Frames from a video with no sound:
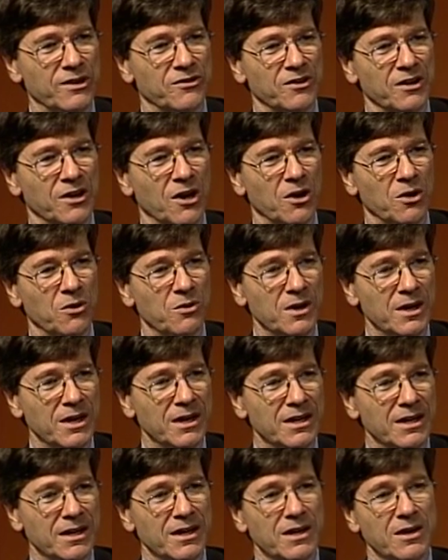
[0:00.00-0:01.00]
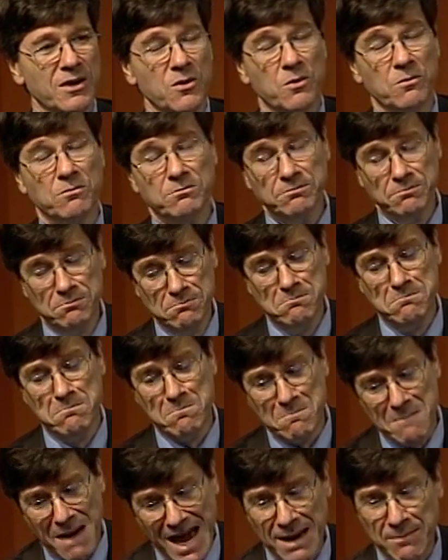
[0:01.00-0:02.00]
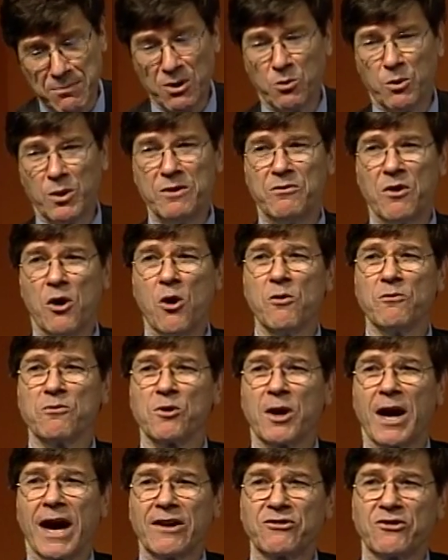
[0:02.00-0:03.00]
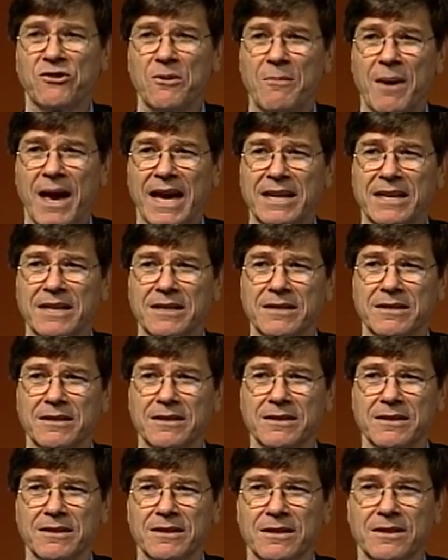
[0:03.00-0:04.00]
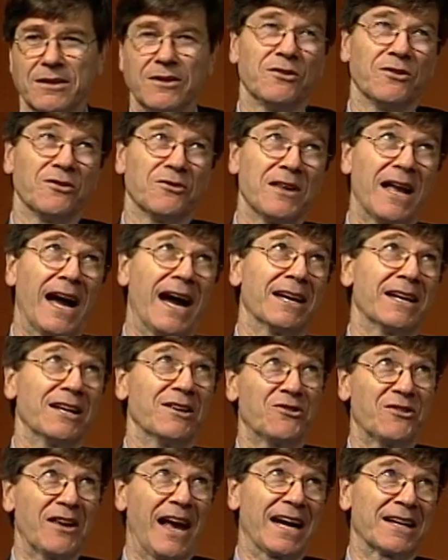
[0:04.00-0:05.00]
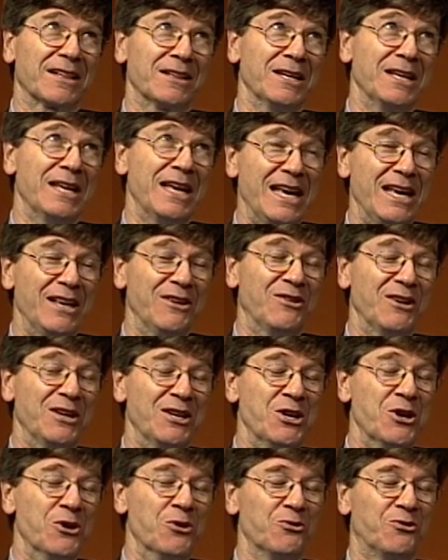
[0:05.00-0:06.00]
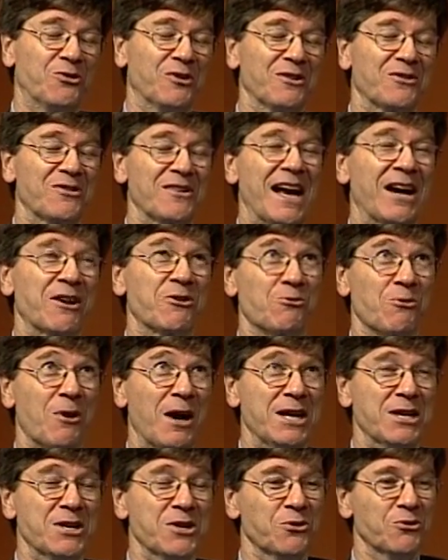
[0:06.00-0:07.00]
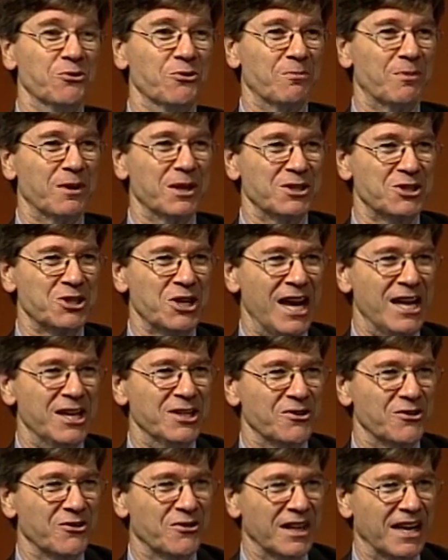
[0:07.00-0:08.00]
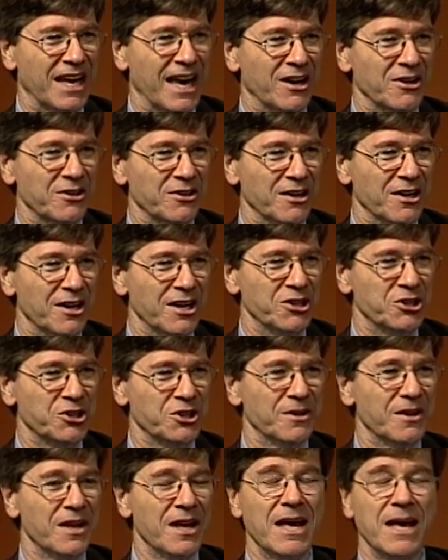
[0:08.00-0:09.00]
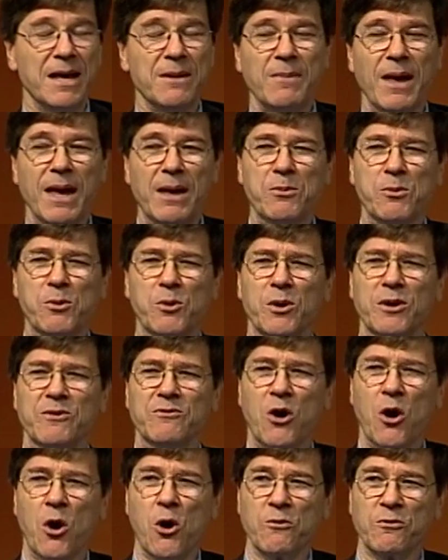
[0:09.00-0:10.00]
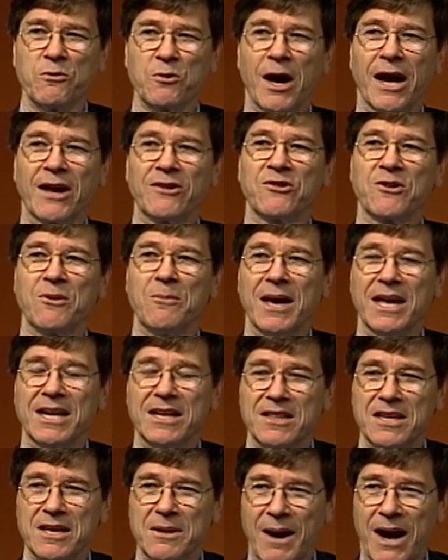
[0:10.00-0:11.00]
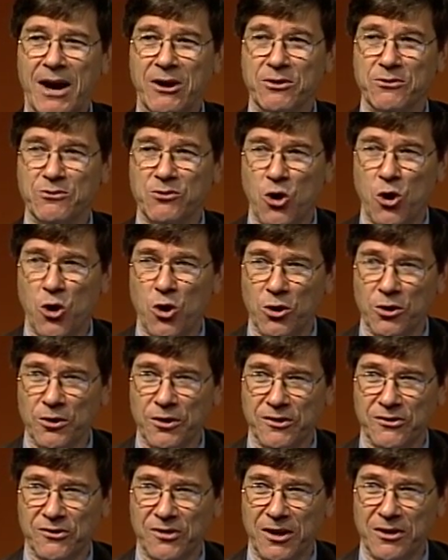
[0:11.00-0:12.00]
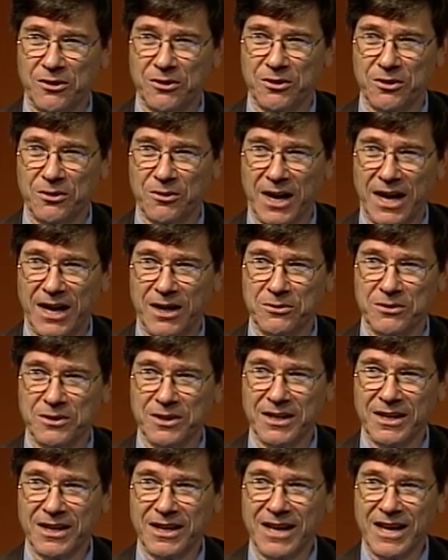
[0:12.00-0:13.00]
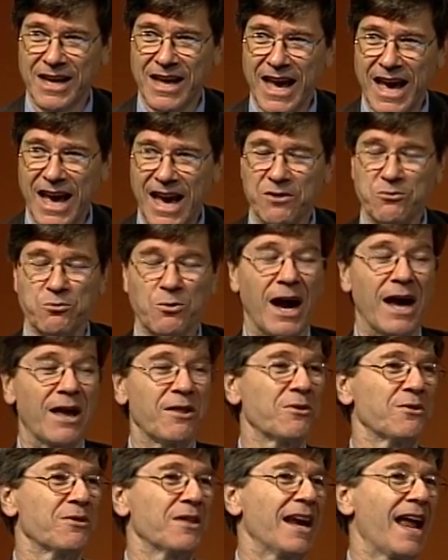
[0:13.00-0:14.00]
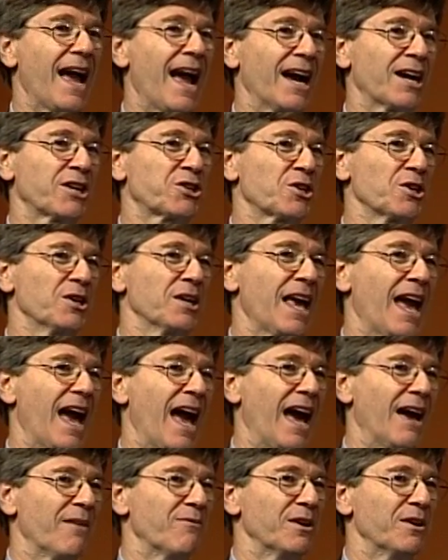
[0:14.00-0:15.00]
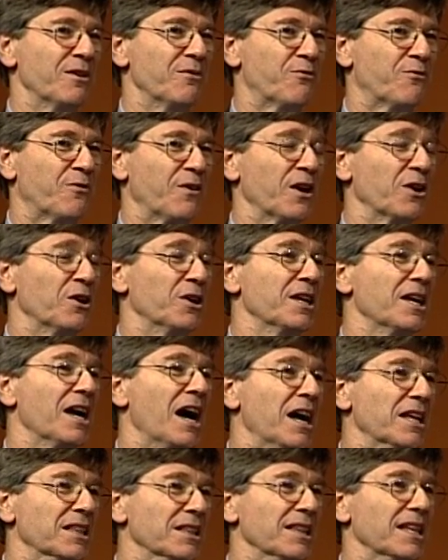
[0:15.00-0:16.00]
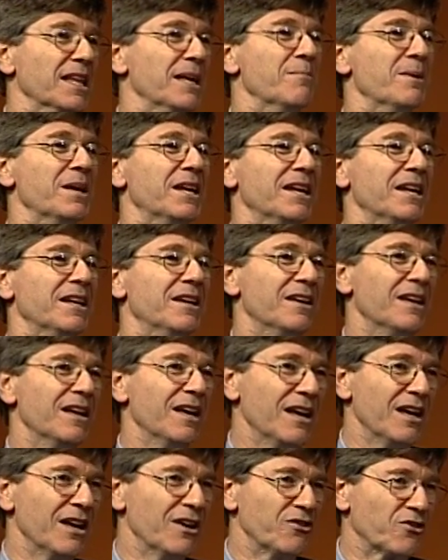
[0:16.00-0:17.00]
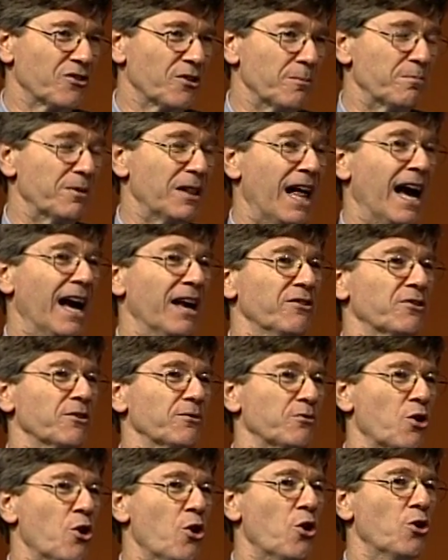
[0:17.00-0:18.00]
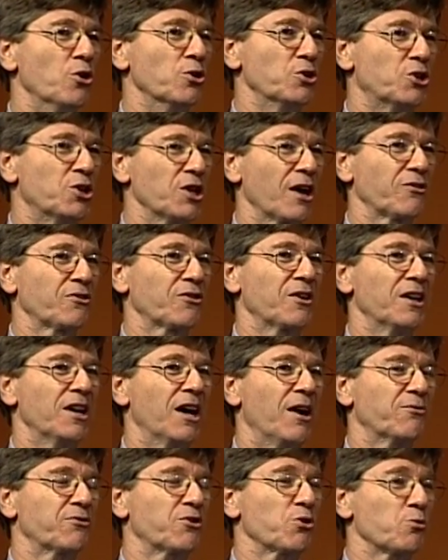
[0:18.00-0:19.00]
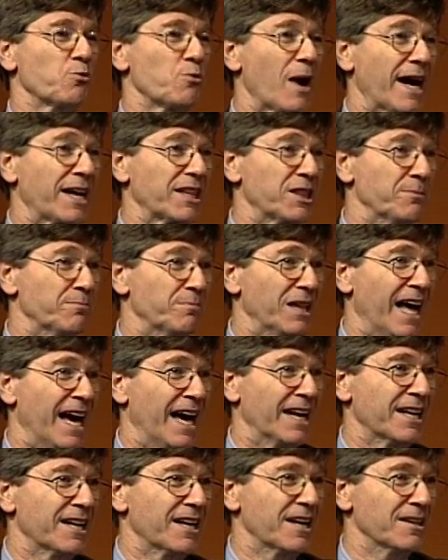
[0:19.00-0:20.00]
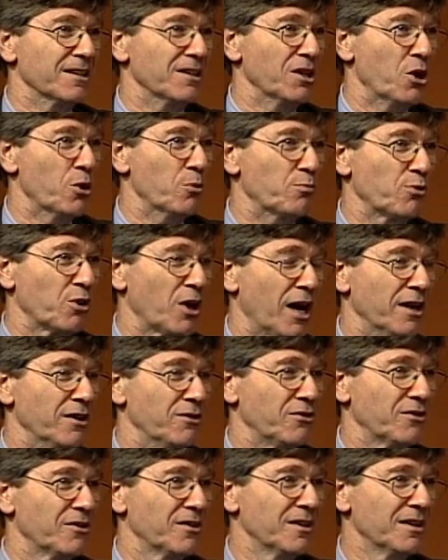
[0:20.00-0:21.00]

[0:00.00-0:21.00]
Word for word: ago, maybe we've overestimated. This is not exactly easy news. It's not great news, but it changes the calculation. Maybe we've overestimated the amount of coal that's under the ground. And rather than actually having fairly unlimited supplies of coal, just enough to wreck the planet at a low price,